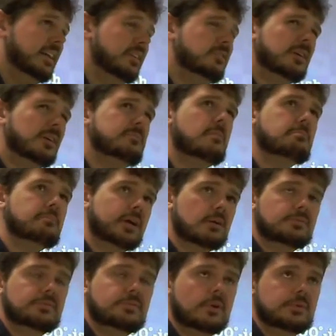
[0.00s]
about
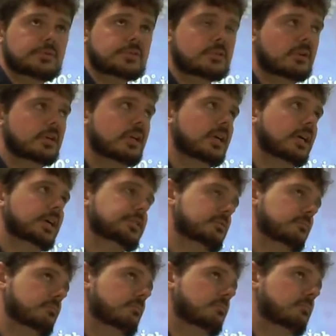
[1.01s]
microphones, so I'm going to add some
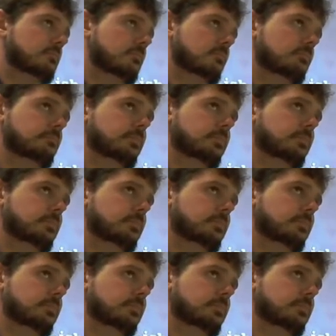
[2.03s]
bonus